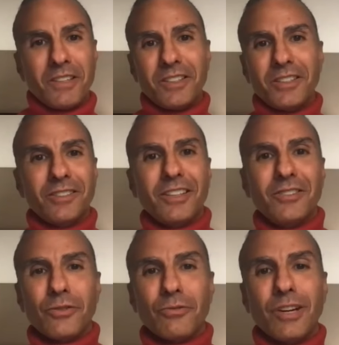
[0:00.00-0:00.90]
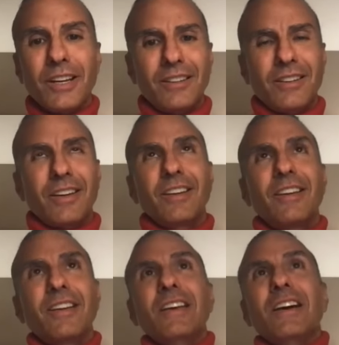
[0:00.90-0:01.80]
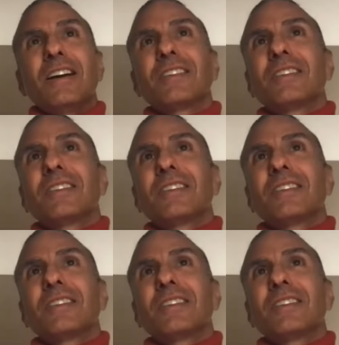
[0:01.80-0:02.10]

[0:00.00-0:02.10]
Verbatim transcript: until things are right and i I